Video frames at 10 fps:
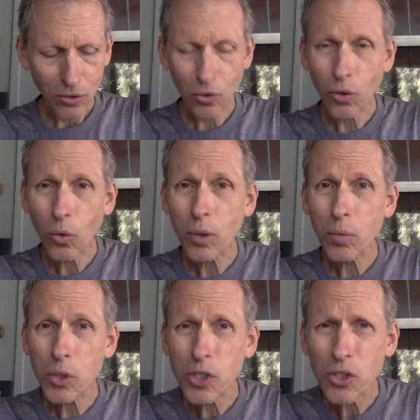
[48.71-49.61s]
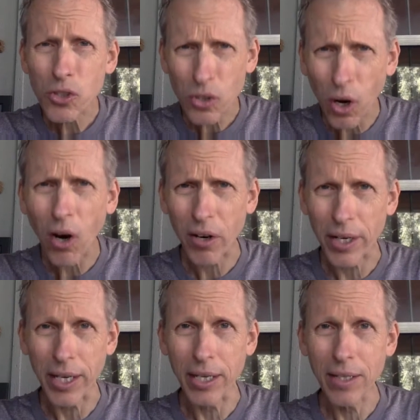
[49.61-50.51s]
The Lord was
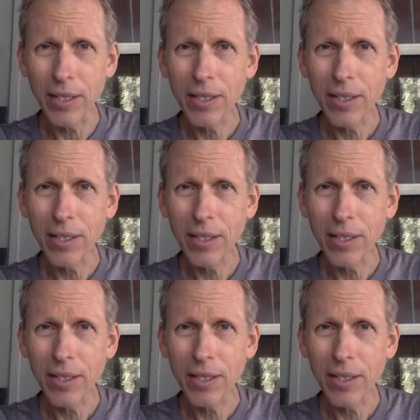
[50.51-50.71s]
sorry